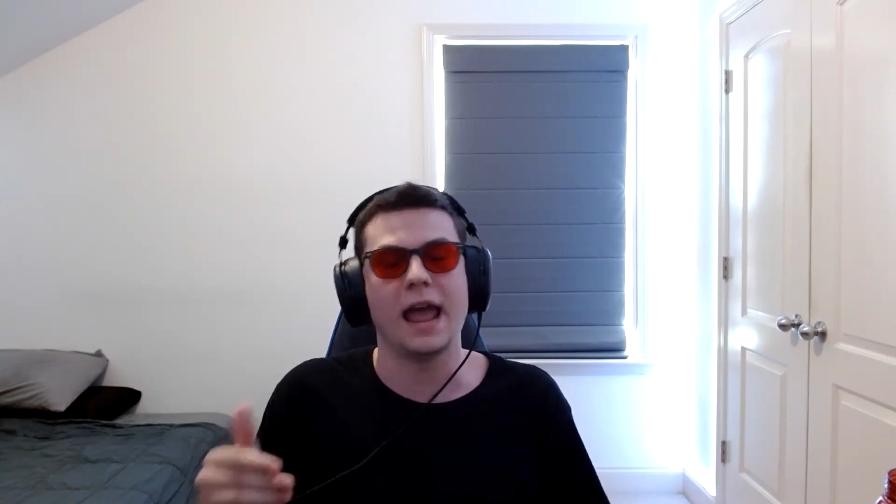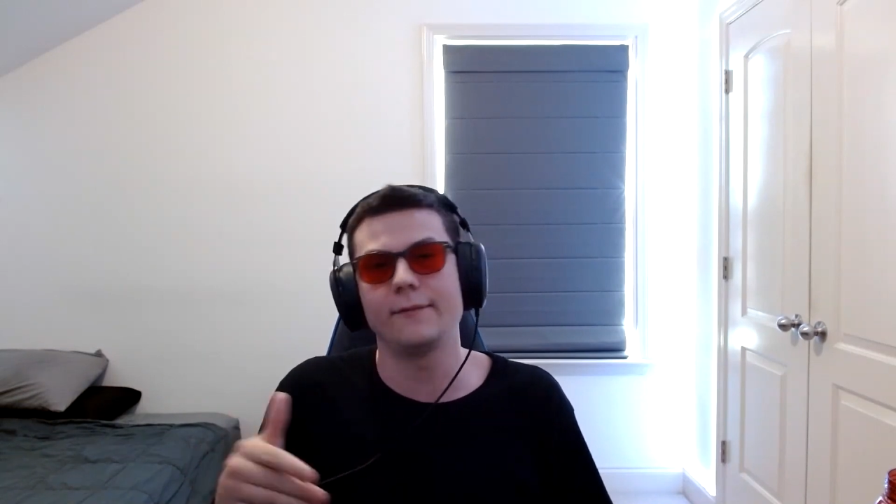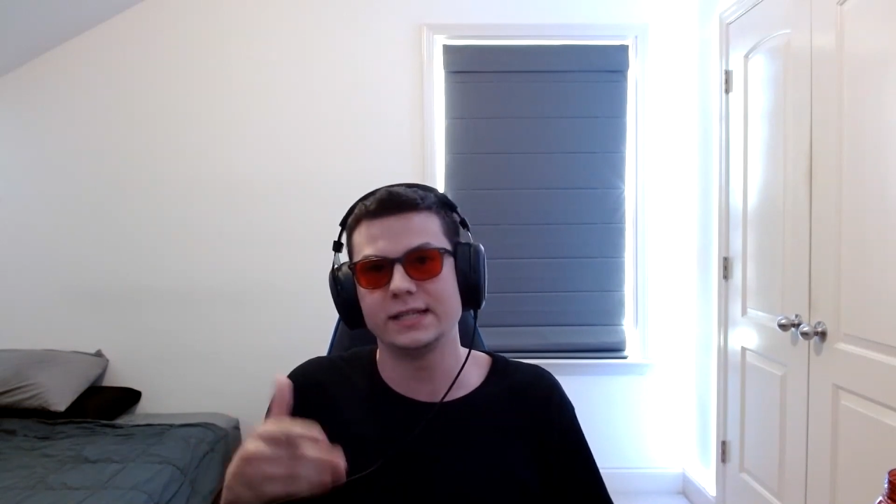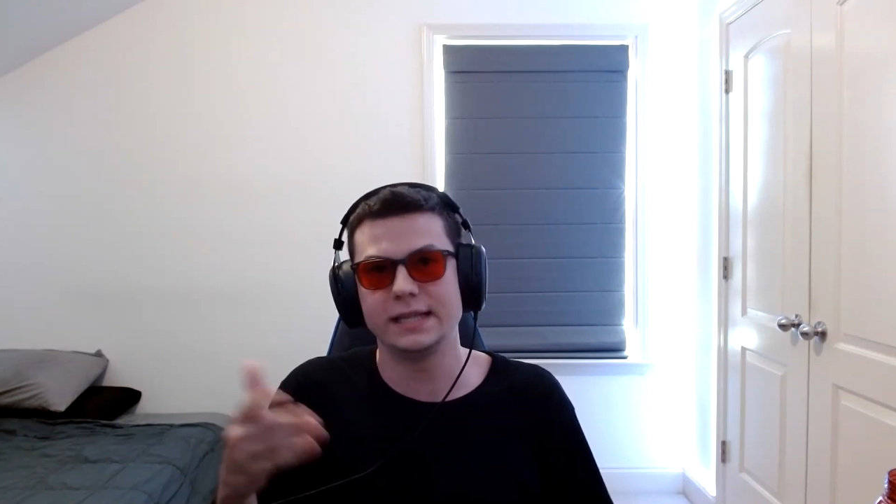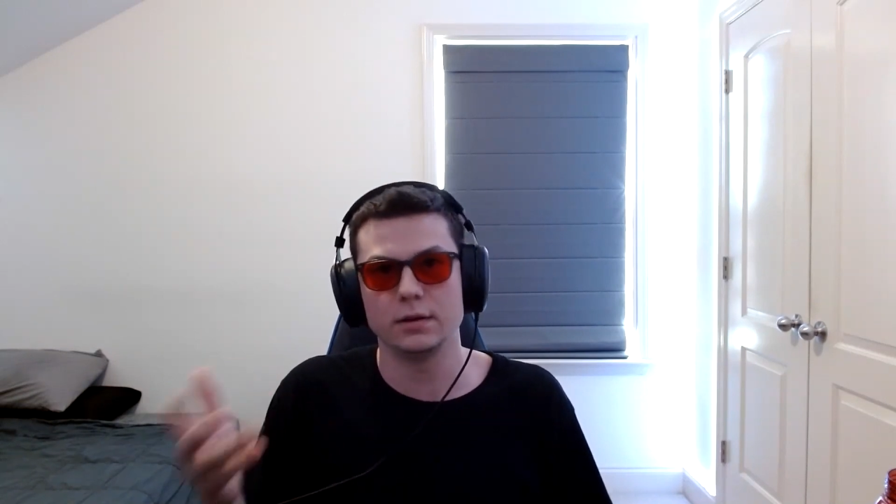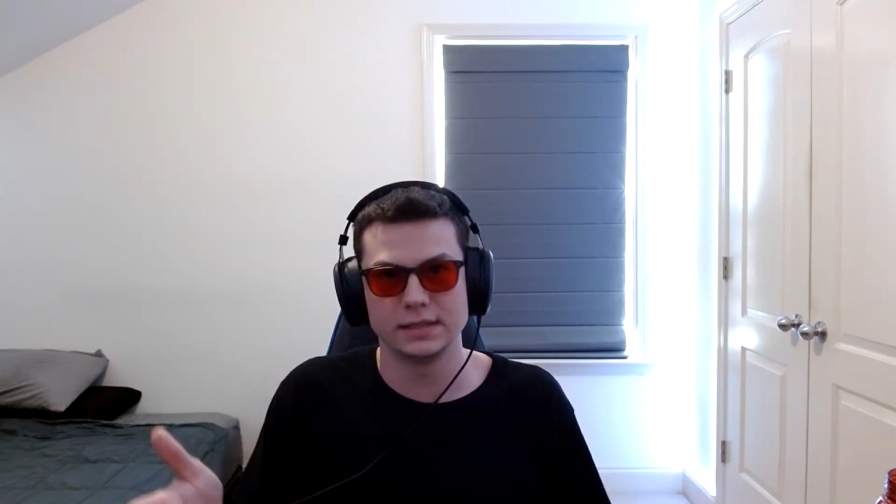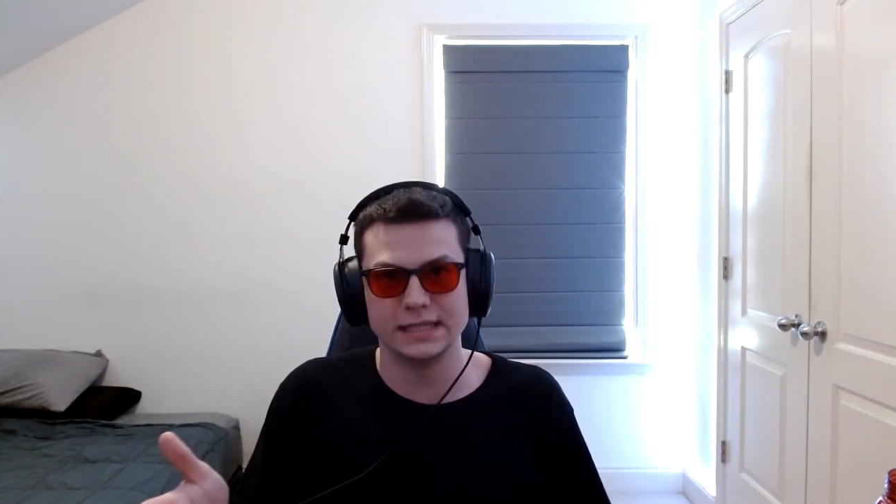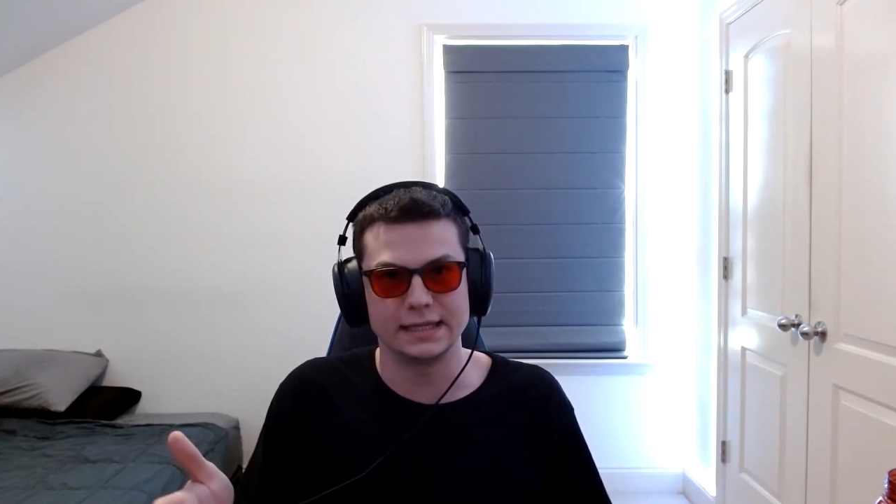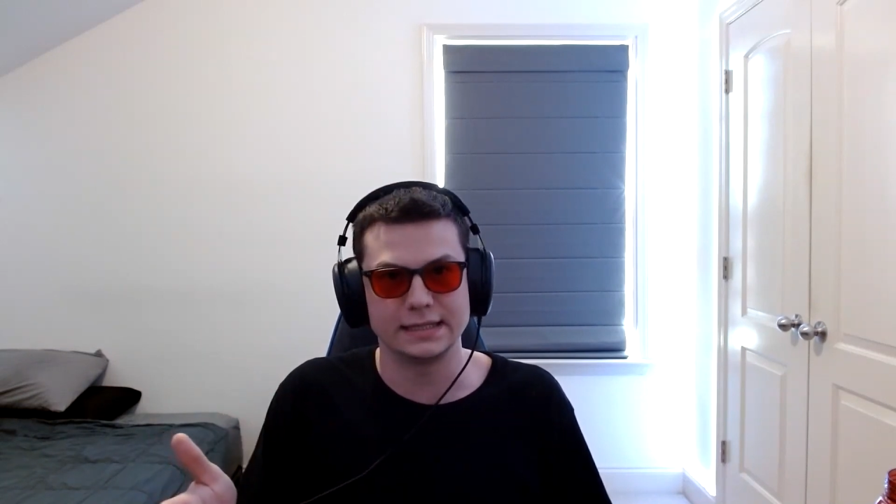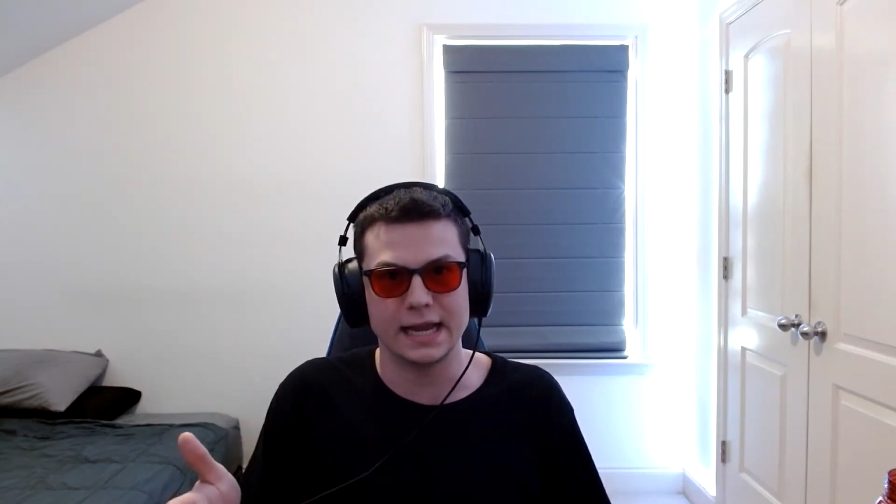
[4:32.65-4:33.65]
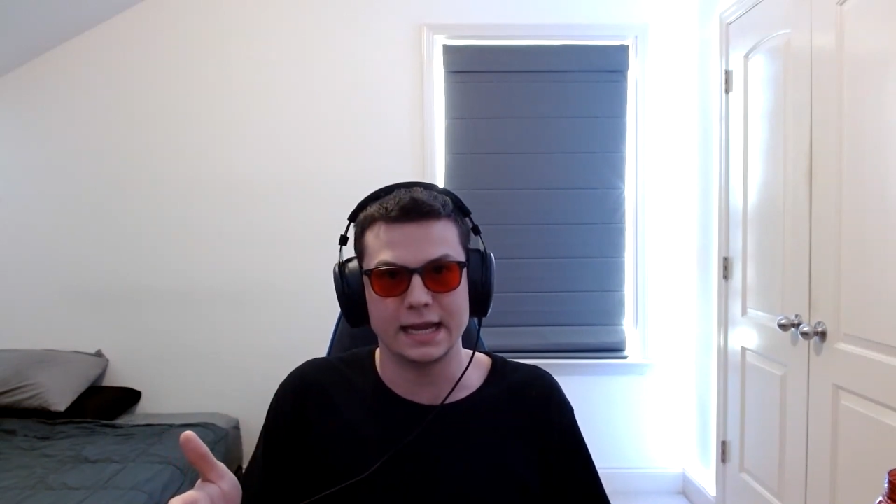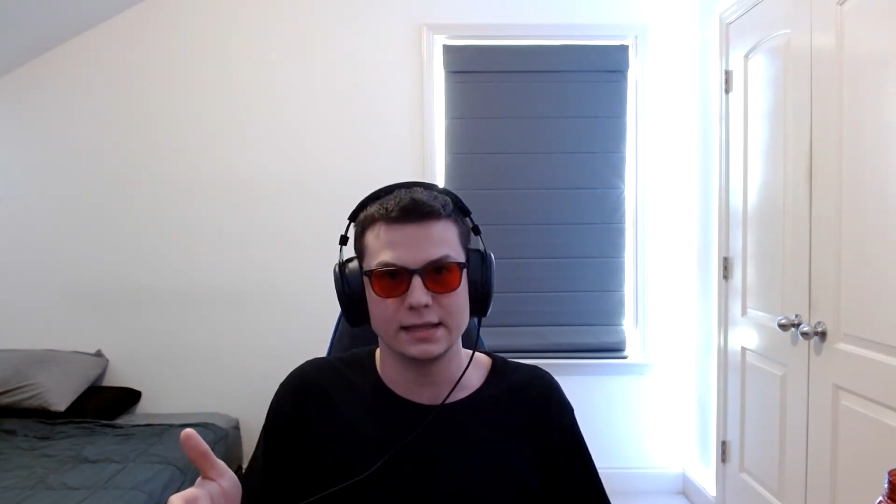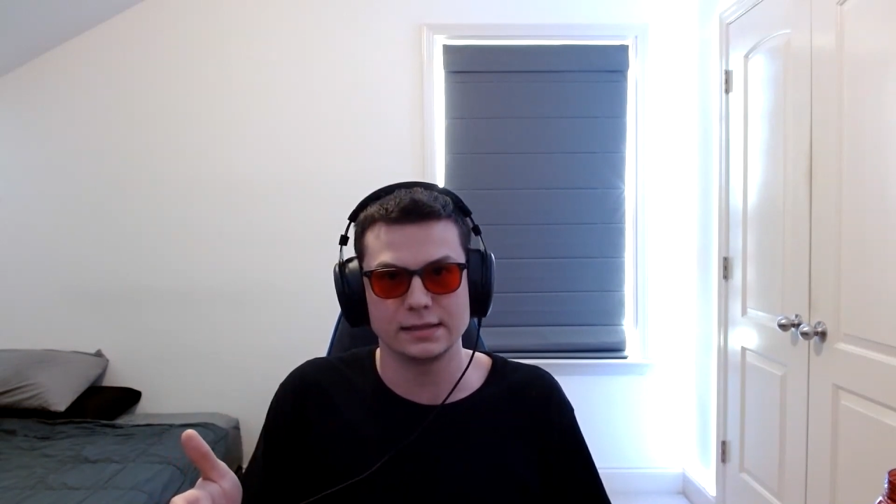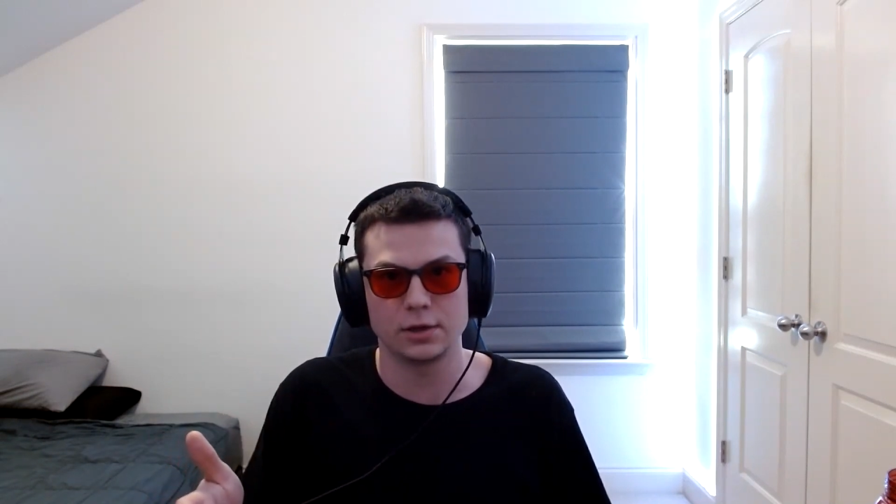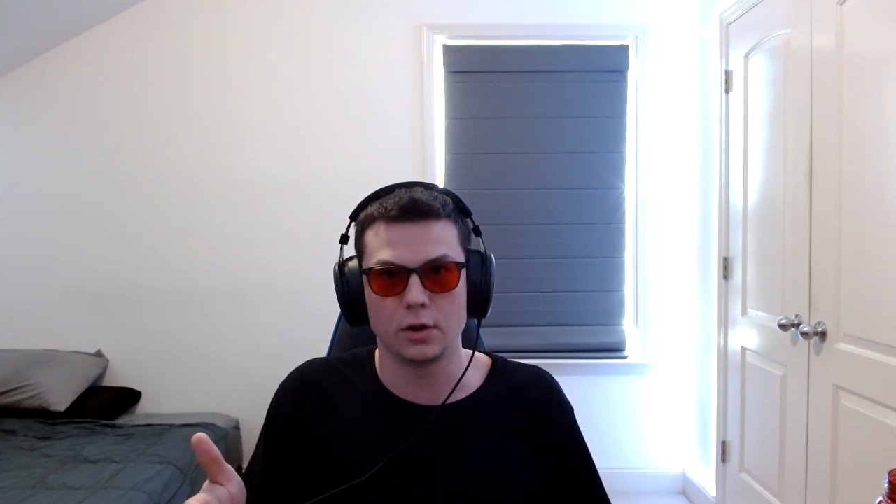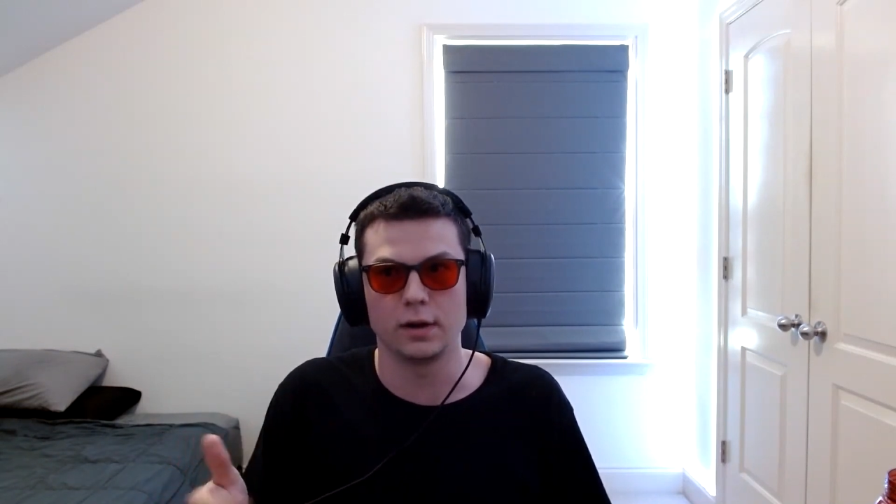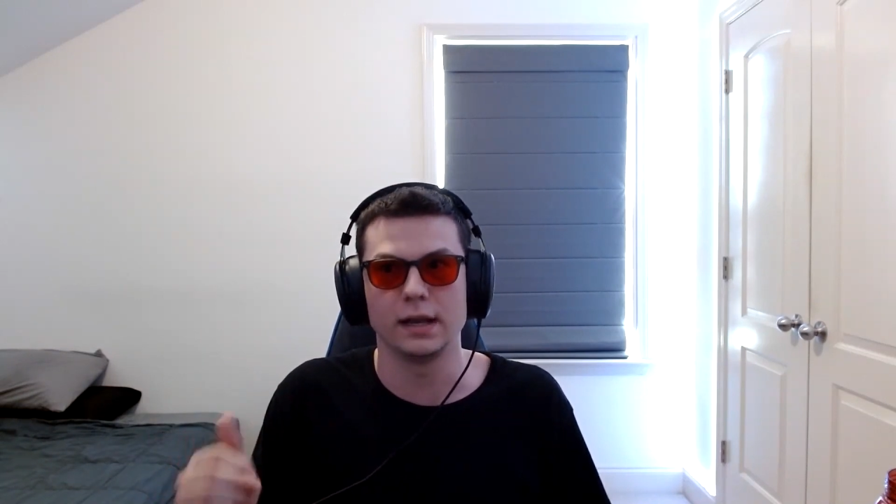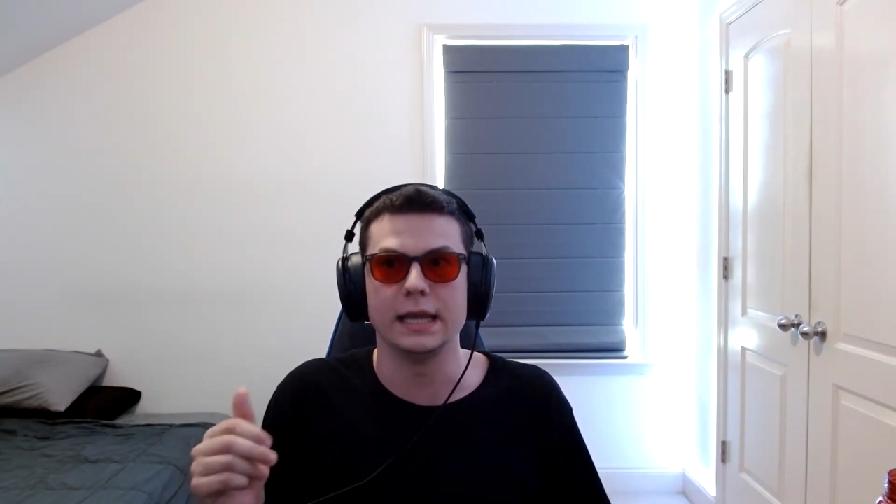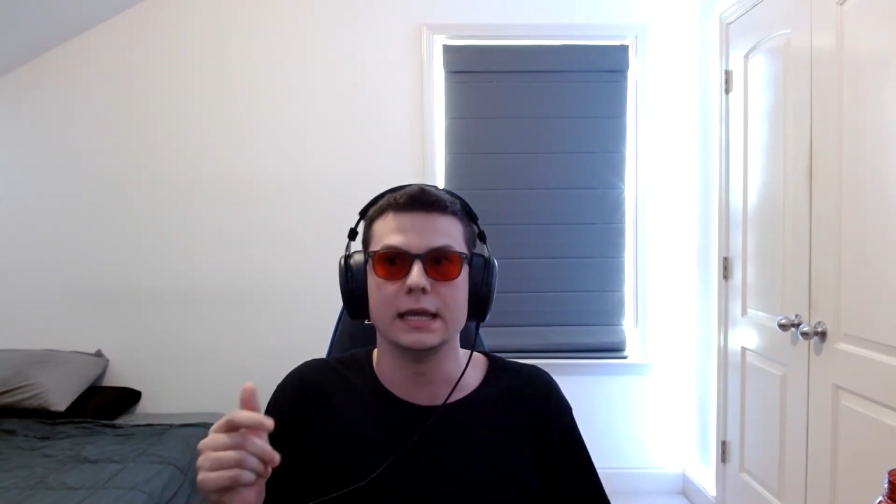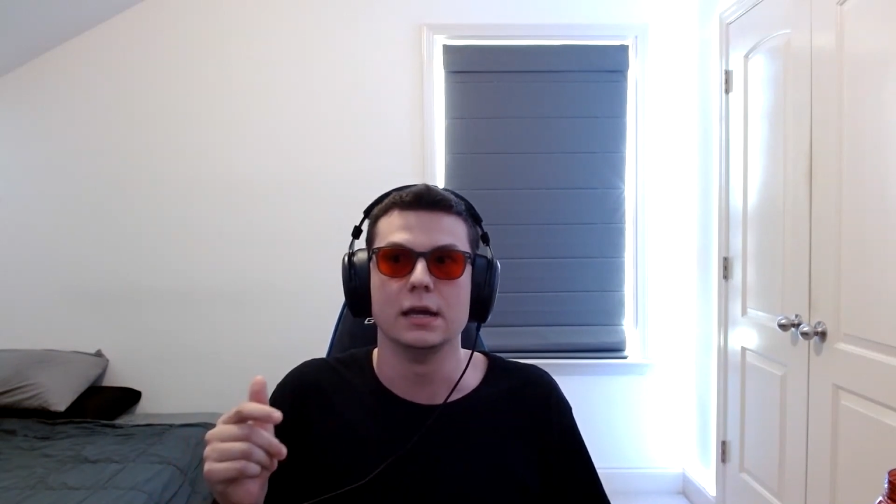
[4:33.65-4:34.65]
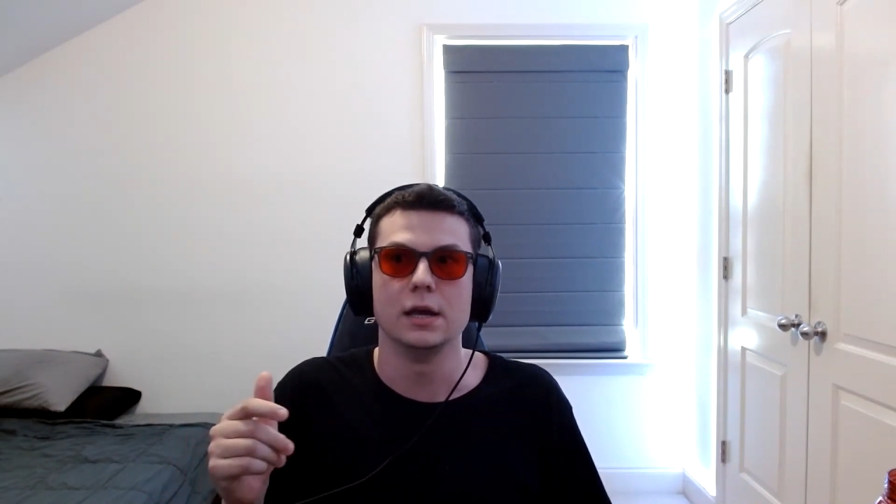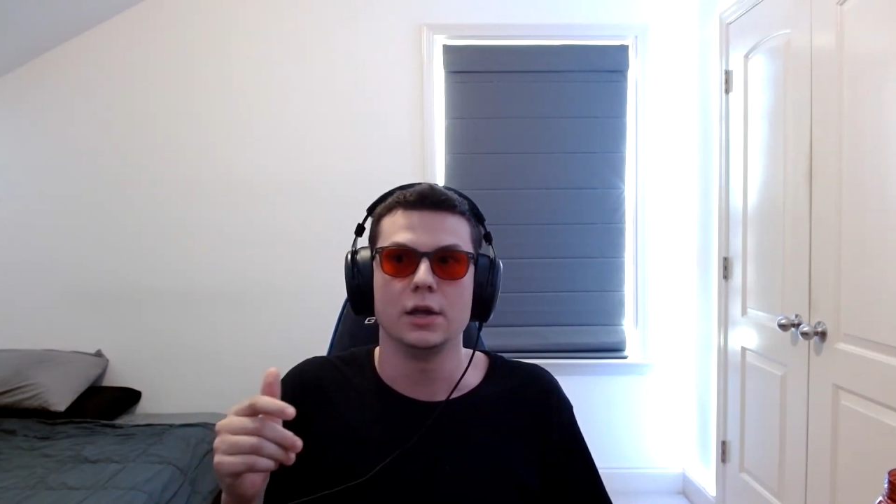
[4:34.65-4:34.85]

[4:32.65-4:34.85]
every single 6 seconds currently,